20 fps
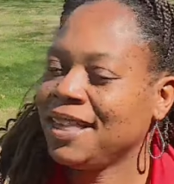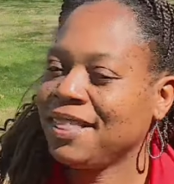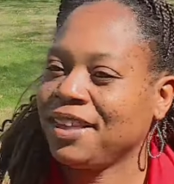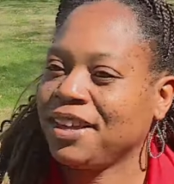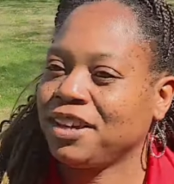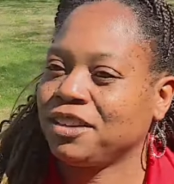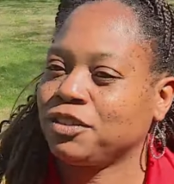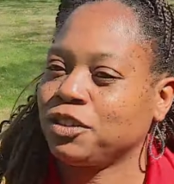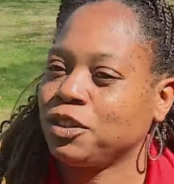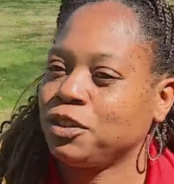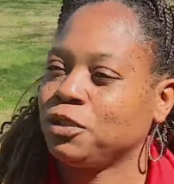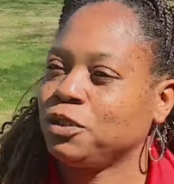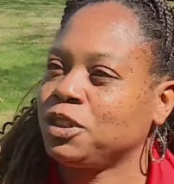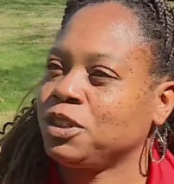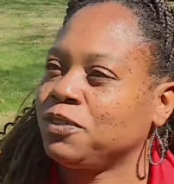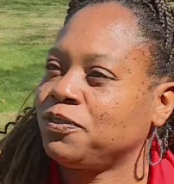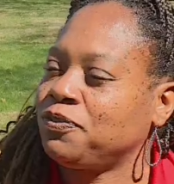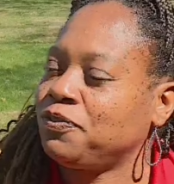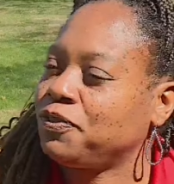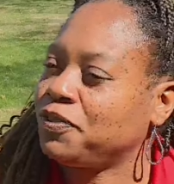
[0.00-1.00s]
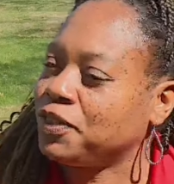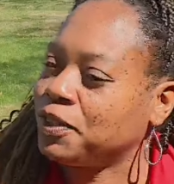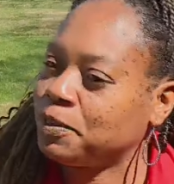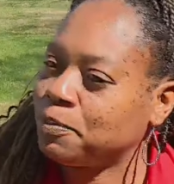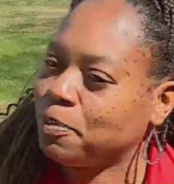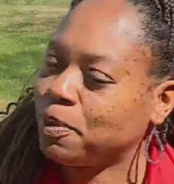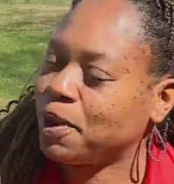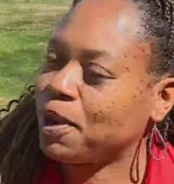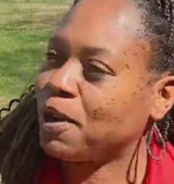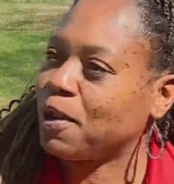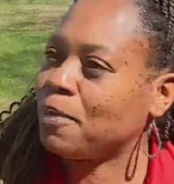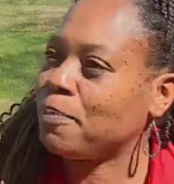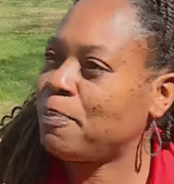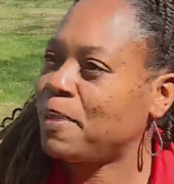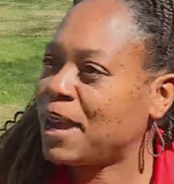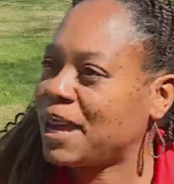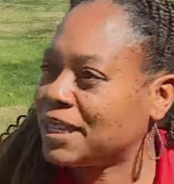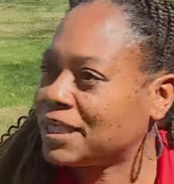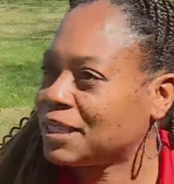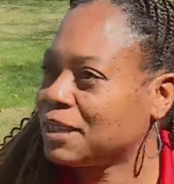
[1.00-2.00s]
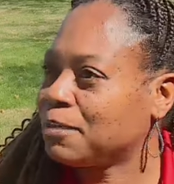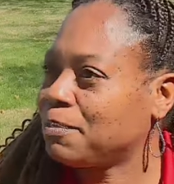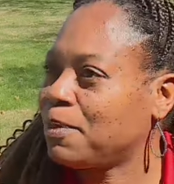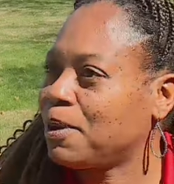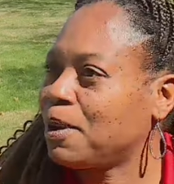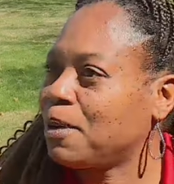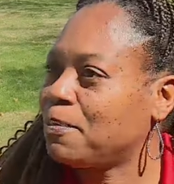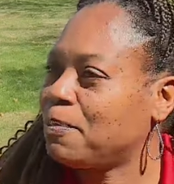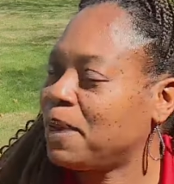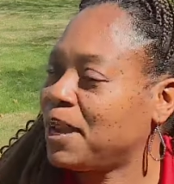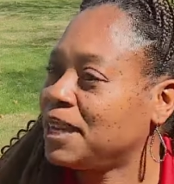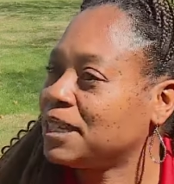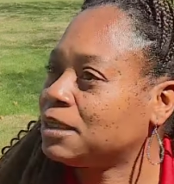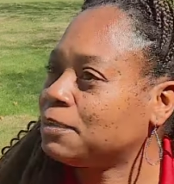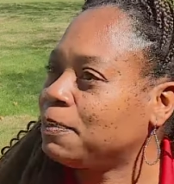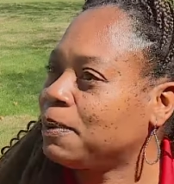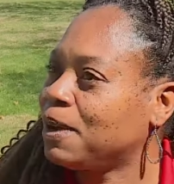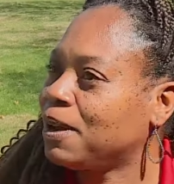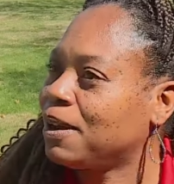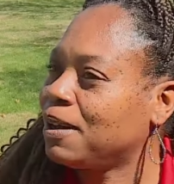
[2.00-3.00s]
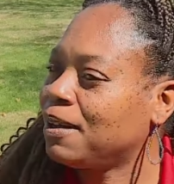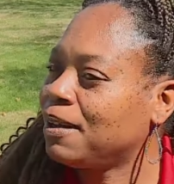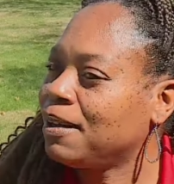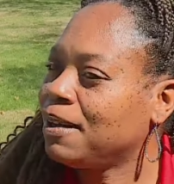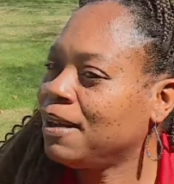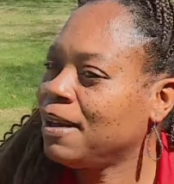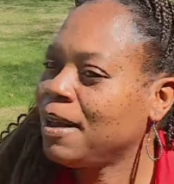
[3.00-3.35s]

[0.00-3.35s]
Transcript: they're introduced to football, basketball, baseball,